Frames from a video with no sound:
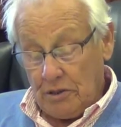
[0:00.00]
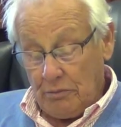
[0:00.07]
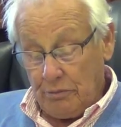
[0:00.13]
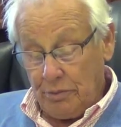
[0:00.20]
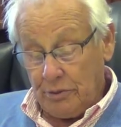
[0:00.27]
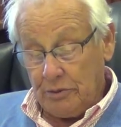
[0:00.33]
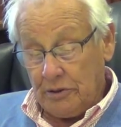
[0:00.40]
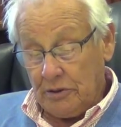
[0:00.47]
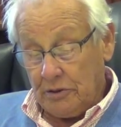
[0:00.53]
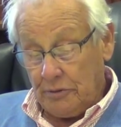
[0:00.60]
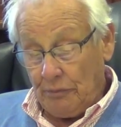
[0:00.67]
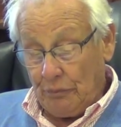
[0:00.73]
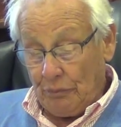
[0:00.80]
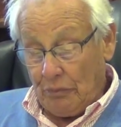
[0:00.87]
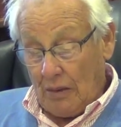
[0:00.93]
Brunner.
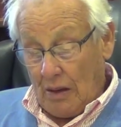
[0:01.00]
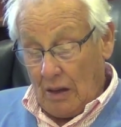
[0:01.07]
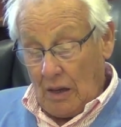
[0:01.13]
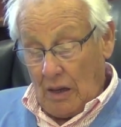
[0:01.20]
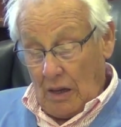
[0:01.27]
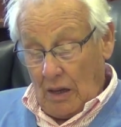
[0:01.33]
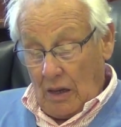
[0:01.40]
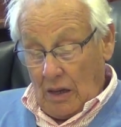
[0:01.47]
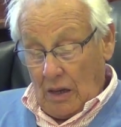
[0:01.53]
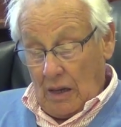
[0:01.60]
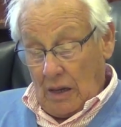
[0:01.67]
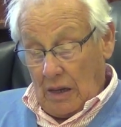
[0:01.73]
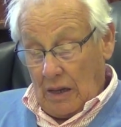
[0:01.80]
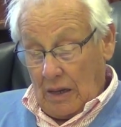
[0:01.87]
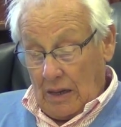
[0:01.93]

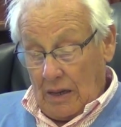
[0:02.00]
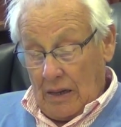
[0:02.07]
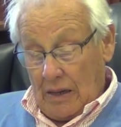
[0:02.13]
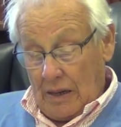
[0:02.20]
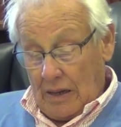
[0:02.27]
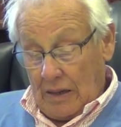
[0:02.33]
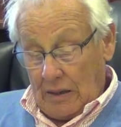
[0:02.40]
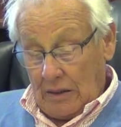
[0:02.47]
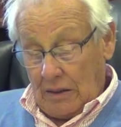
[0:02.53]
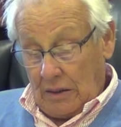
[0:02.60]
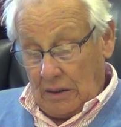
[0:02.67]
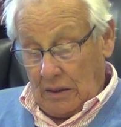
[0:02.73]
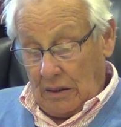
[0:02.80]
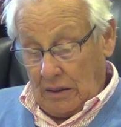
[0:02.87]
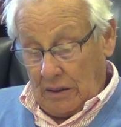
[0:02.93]

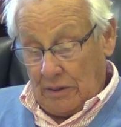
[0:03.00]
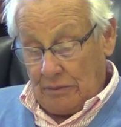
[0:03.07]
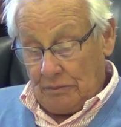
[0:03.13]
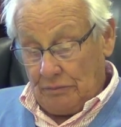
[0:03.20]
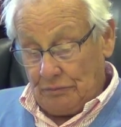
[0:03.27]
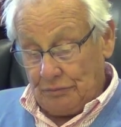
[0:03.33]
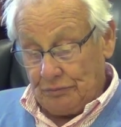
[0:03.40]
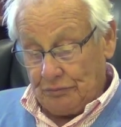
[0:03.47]
And um,